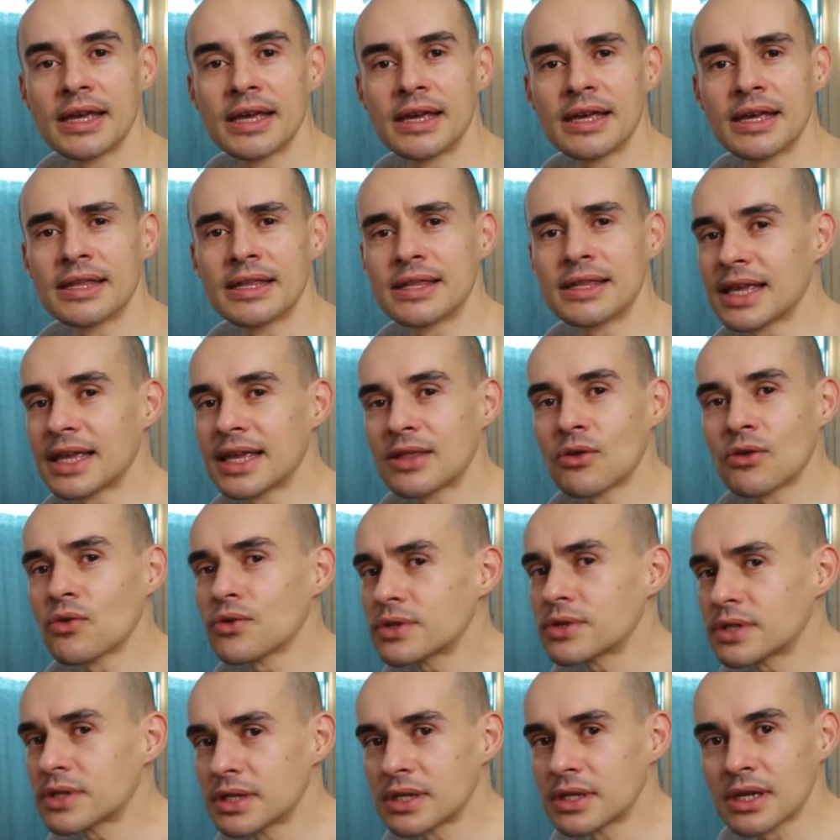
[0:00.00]
they
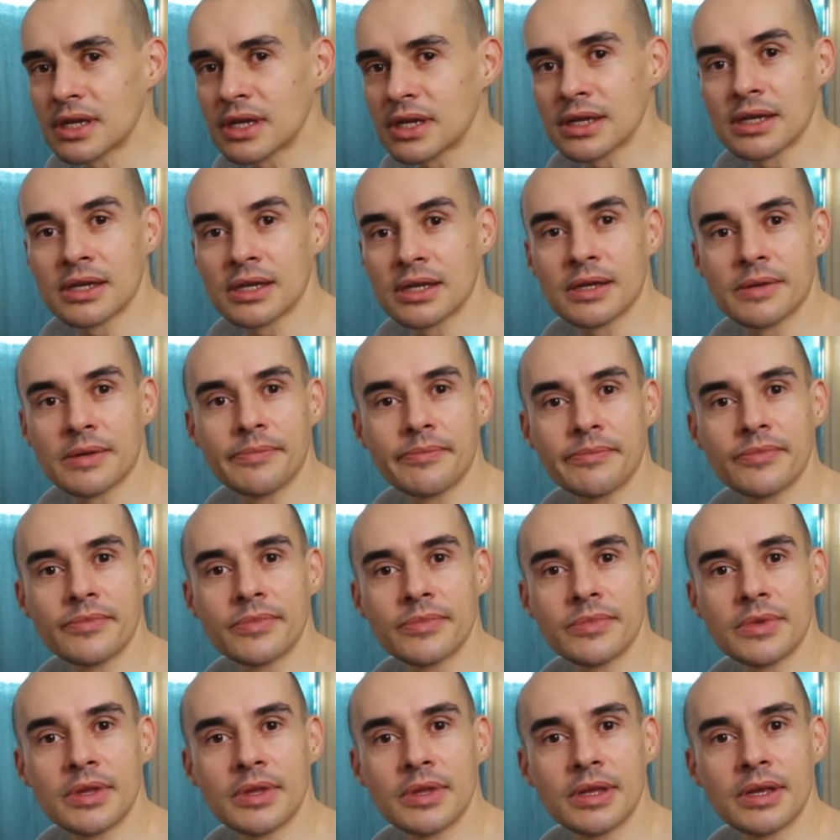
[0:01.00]
don't tell
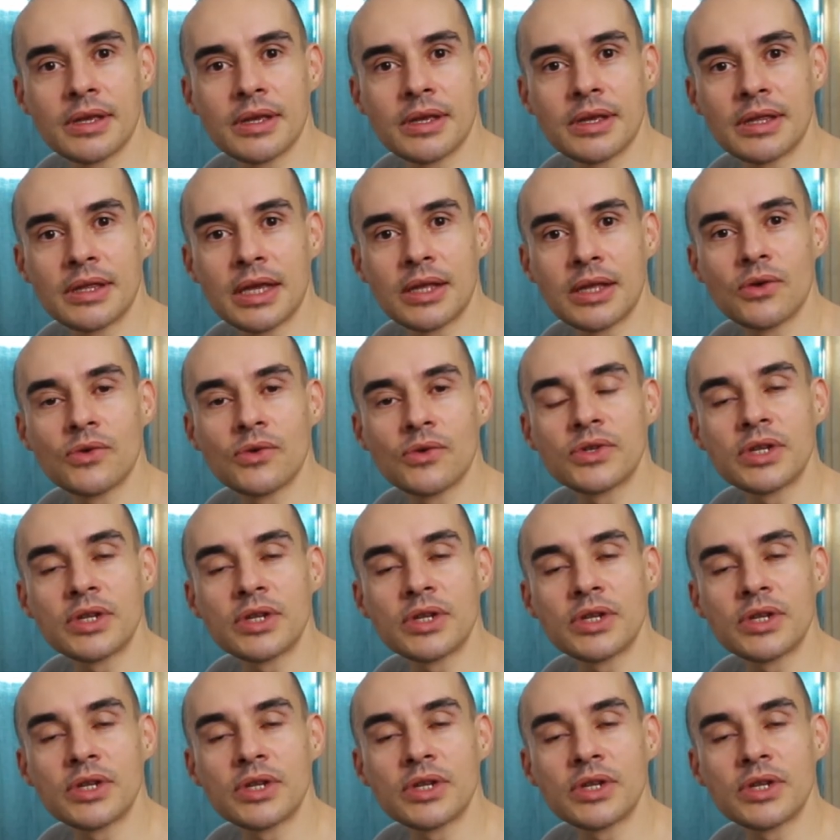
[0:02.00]
you